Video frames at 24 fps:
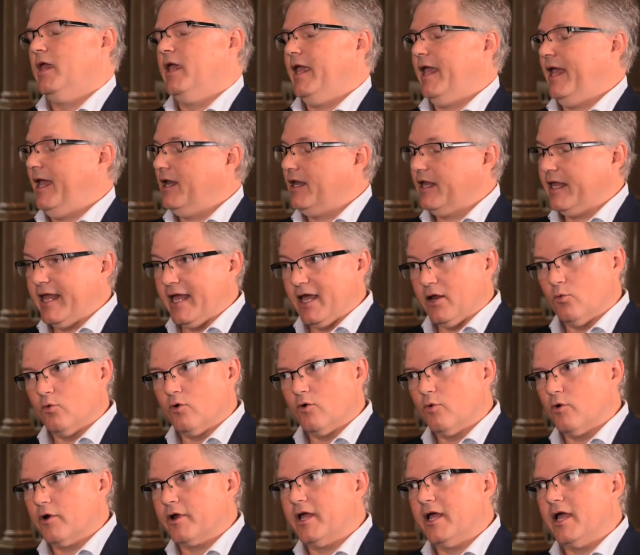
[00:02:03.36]
And again,
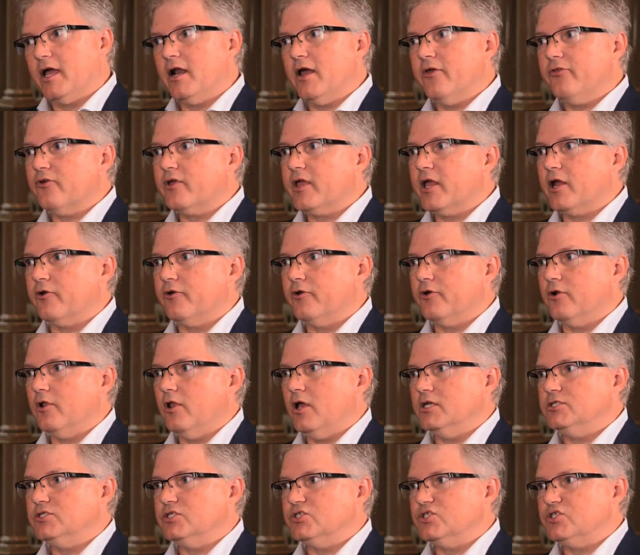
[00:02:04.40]
we're working on other carrier
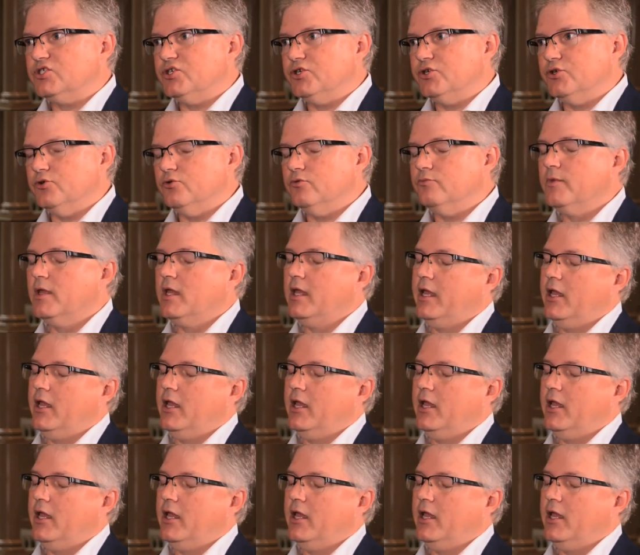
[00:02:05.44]
launches too.